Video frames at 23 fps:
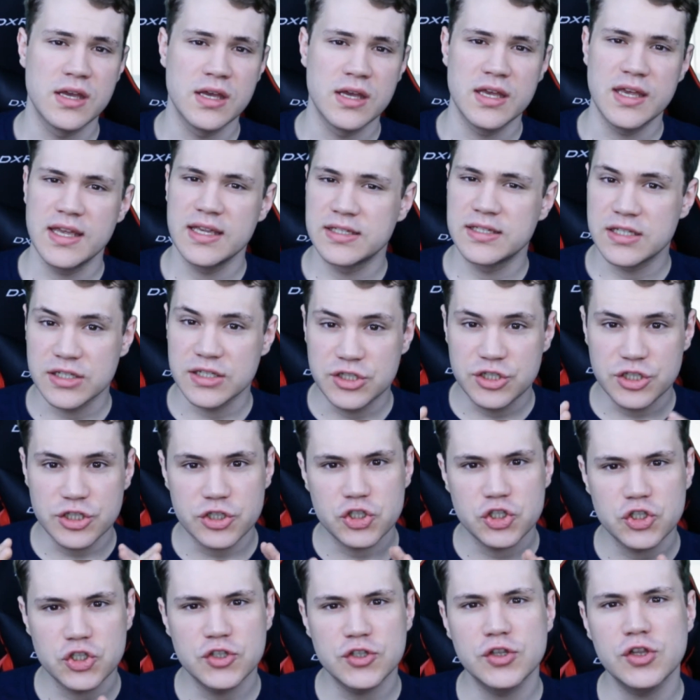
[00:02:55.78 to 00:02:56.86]
is to
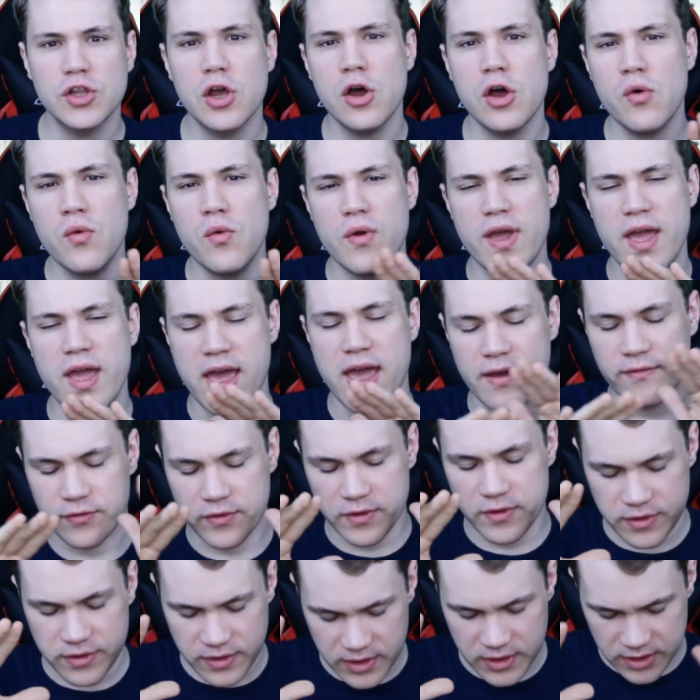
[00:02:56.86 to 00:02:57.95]
just slow
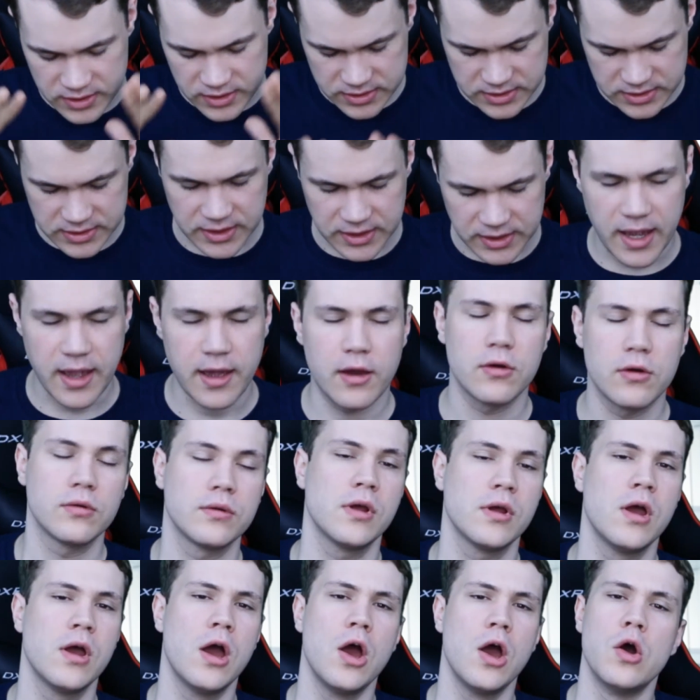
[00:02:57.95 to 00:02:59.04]
everything down.
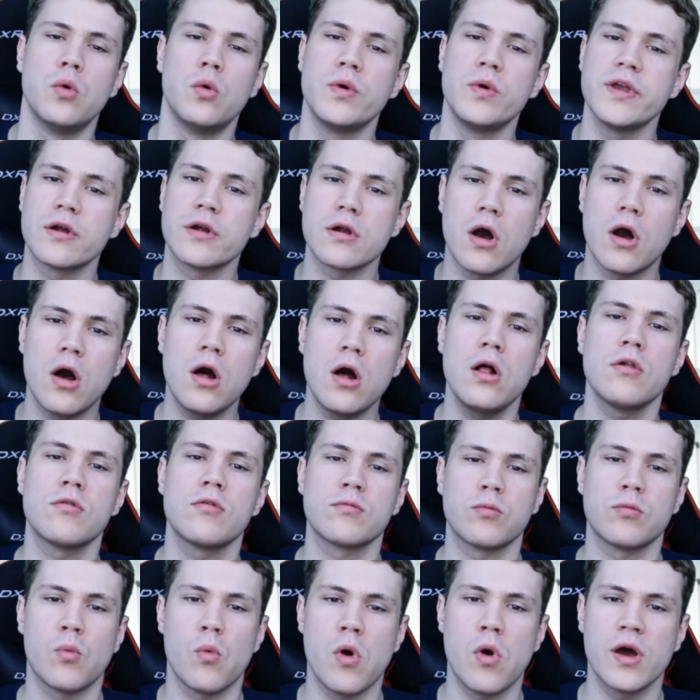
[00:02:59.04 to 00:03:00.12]
We are all
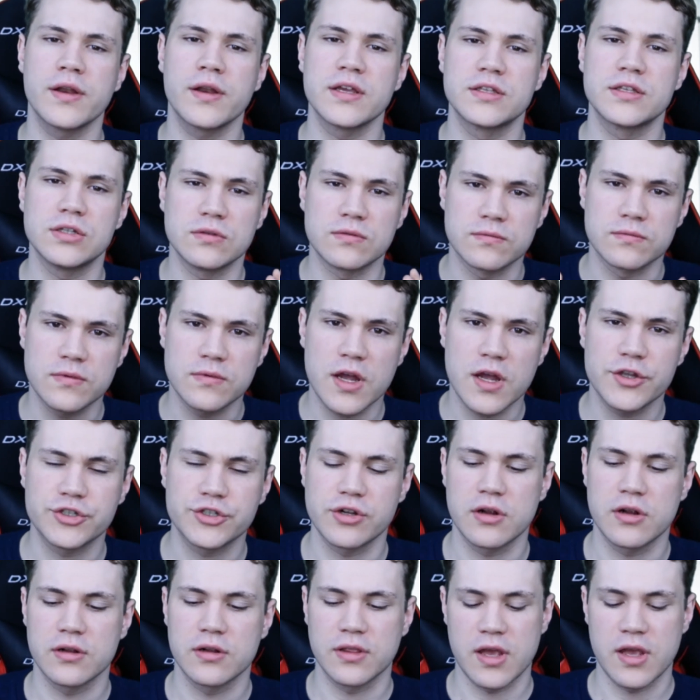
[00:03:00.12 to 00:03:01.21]
wanting to rush in
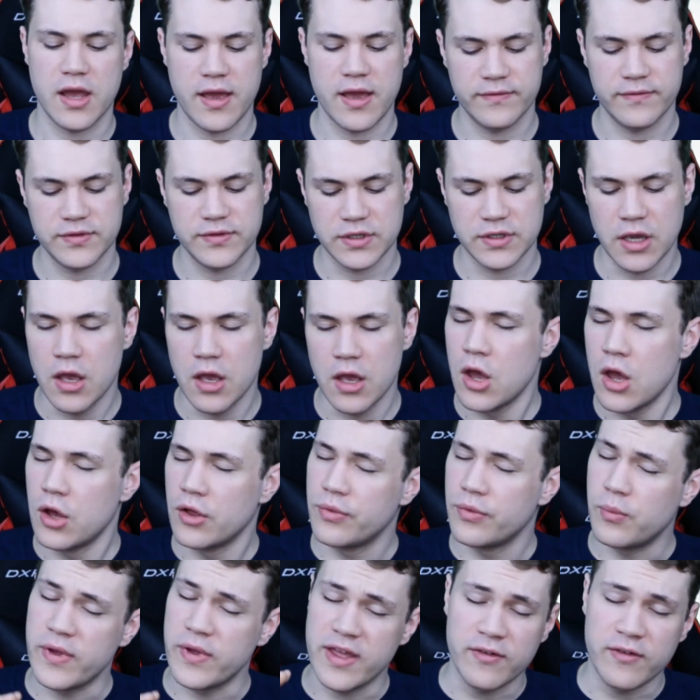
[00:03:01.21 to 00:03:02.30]
our lives.
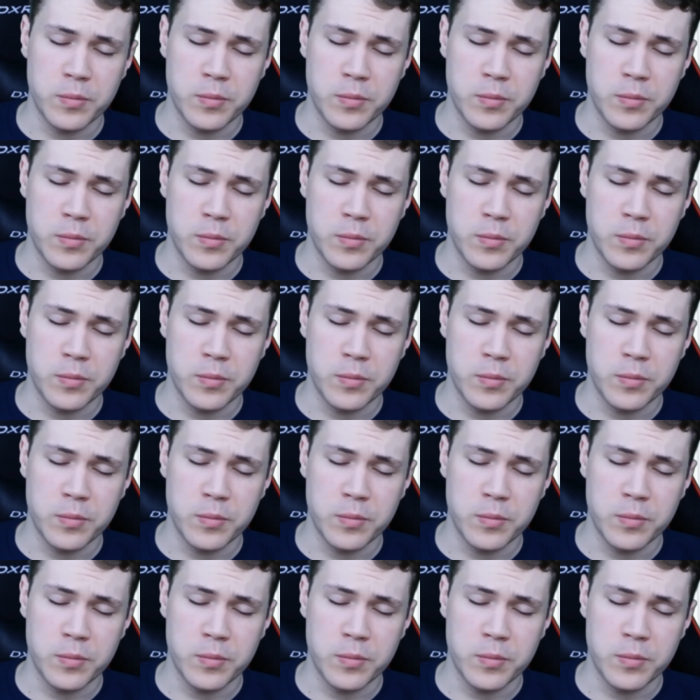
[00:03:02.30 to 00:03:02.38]
We have